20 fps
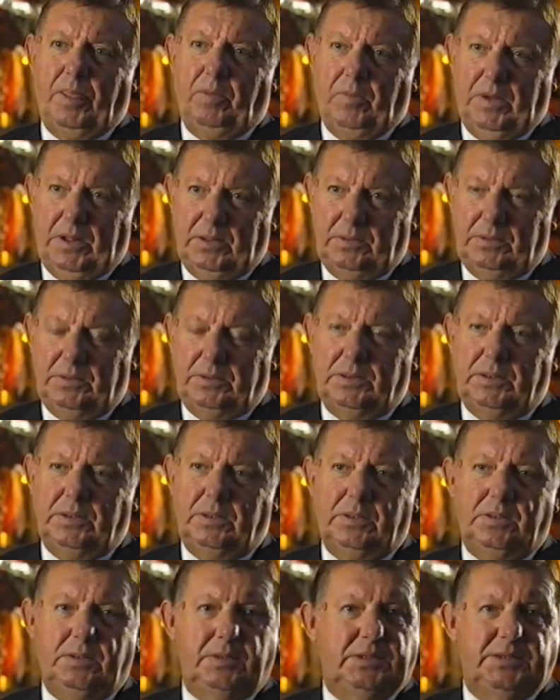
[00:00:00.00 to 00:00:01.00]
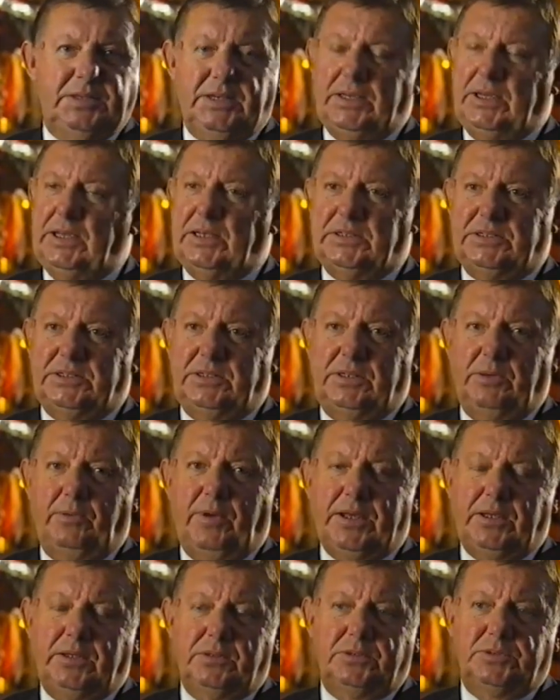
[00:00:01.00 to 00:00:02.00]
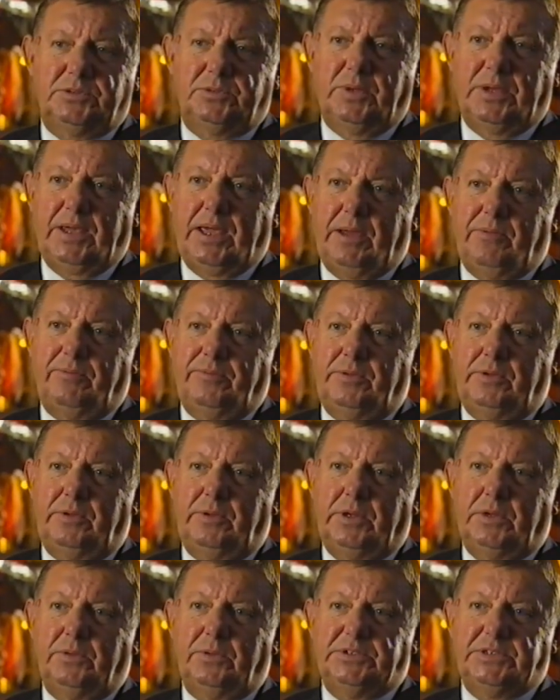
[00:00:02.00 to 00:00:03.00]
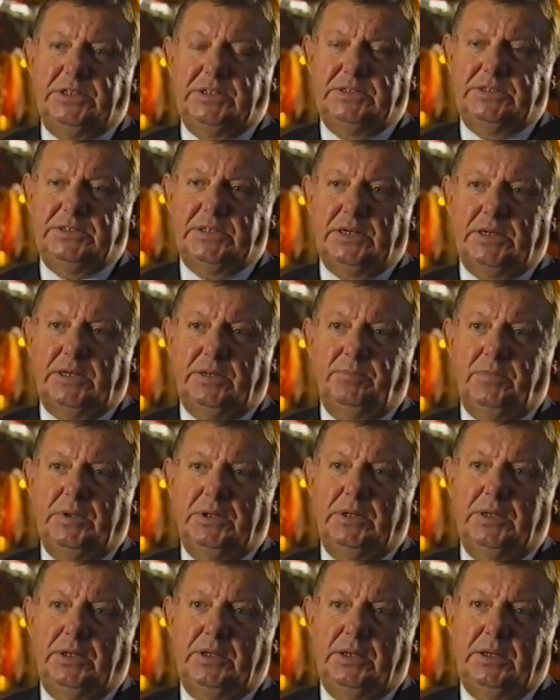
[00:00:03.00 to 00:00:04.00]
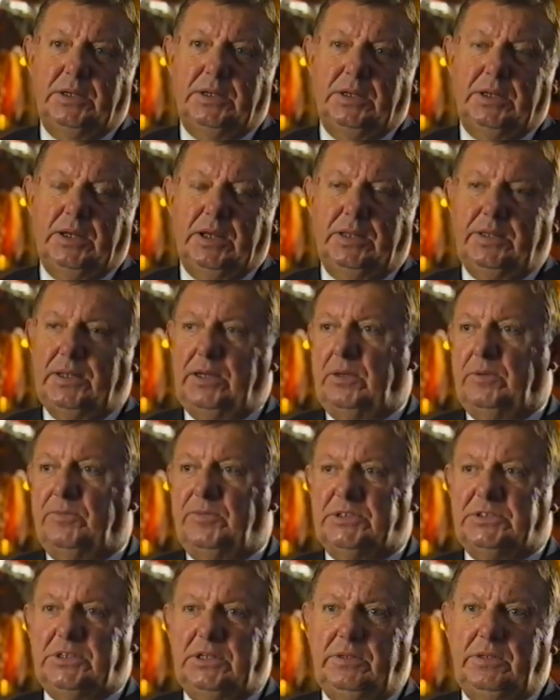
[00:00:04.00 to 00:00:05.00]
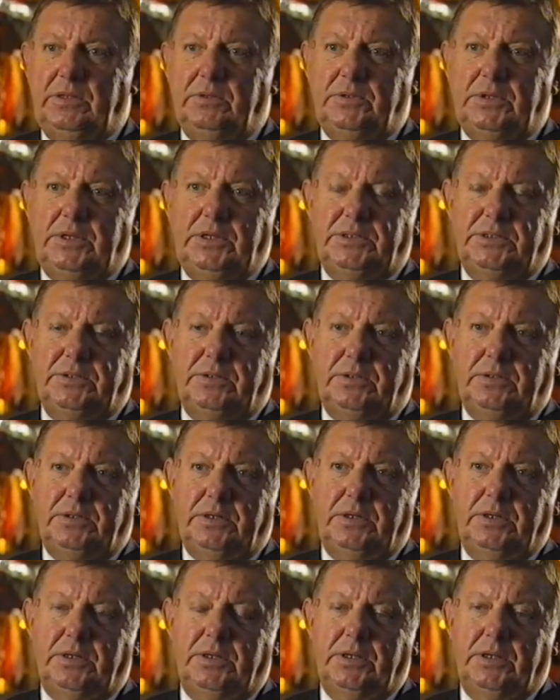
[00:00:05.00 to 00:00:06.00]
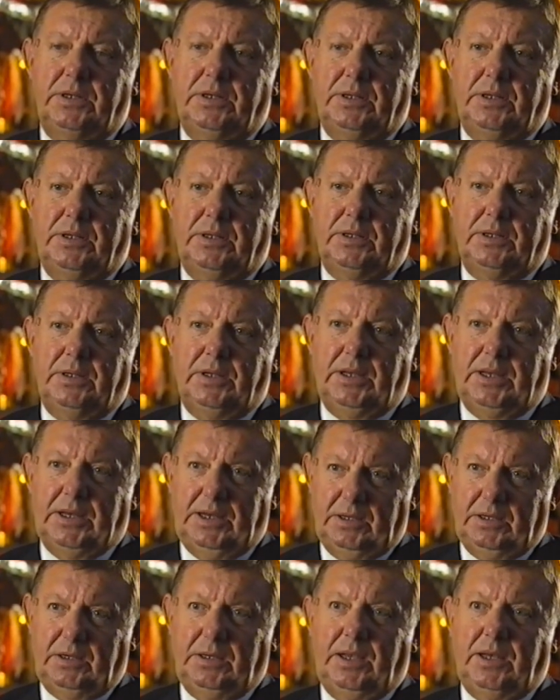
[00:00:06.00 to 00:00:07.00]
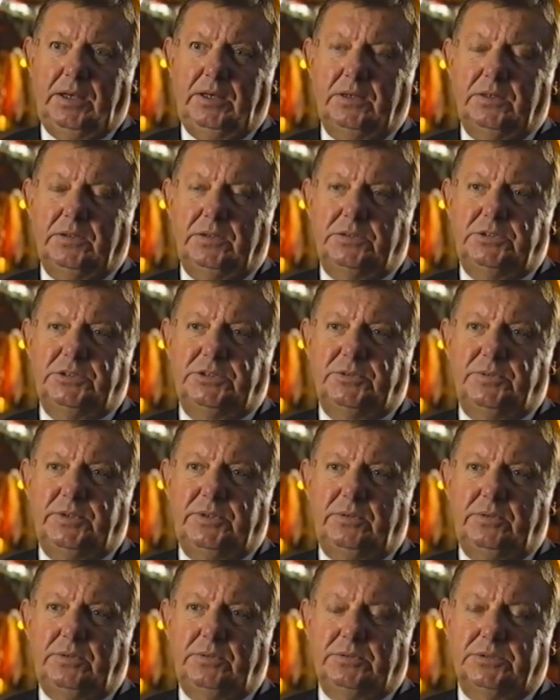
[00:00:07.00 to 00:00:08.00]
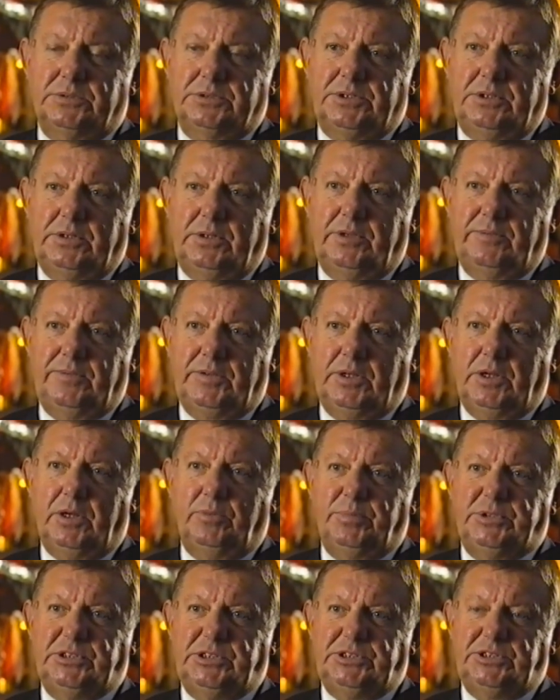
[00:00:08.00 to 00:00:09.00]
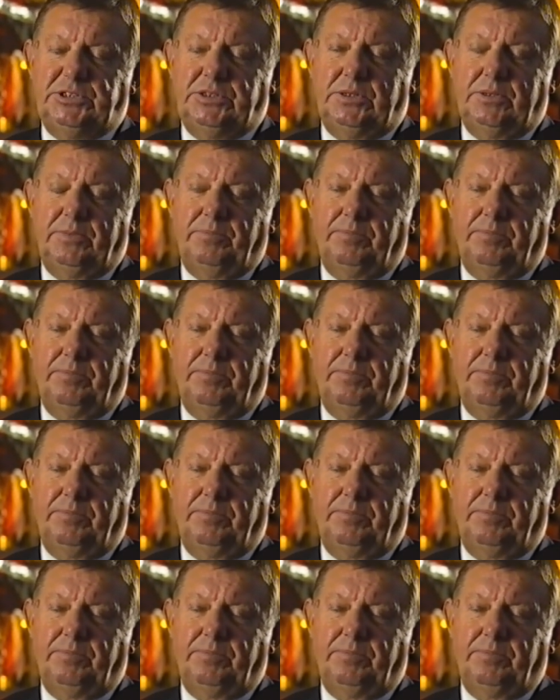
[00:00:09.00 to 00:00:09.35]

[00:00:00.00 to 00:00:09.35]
Well, the tickets, the records were kept for the requisite time, and then obviously they were destroyed in accordance with the rules of the competition.